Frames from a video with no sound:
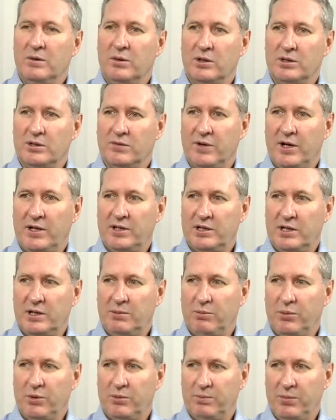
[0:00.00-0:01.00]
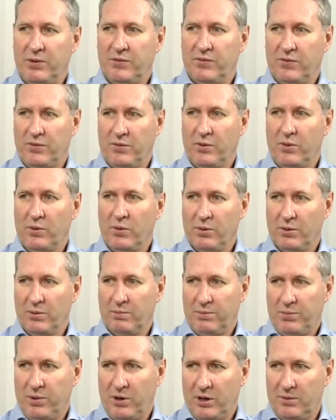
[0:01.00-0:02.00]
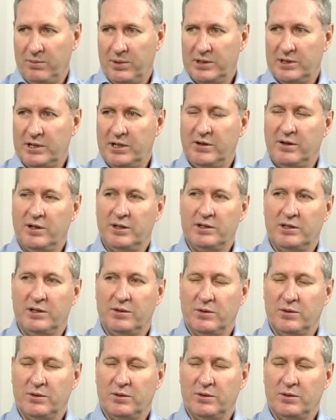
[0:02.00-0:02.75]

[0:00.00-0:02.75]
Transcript: was eventually put before parliamentarians.